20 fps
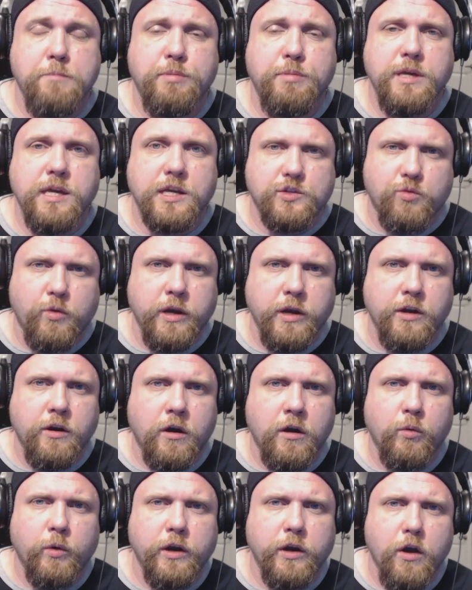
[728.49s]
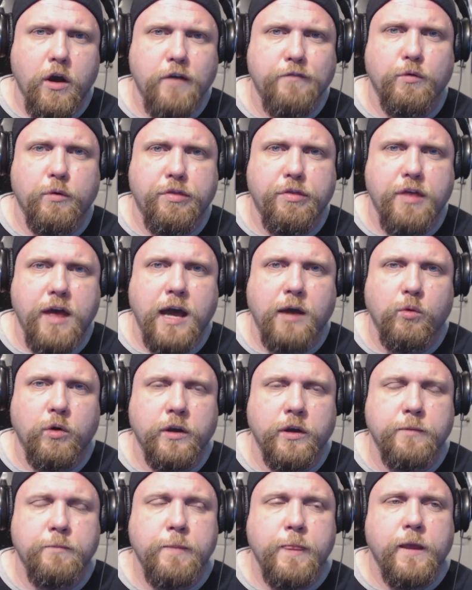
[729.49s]
BS radar went off with that
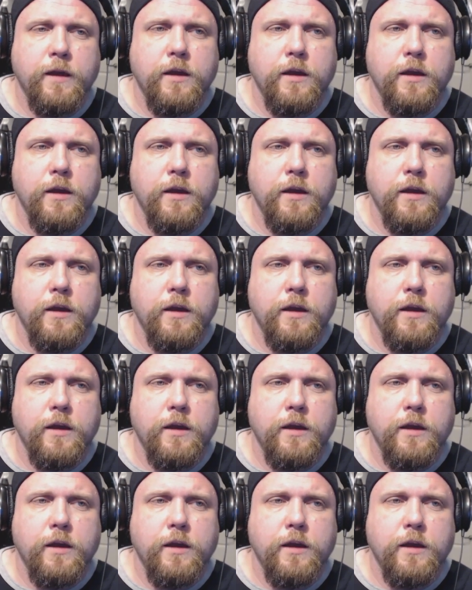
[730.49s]
one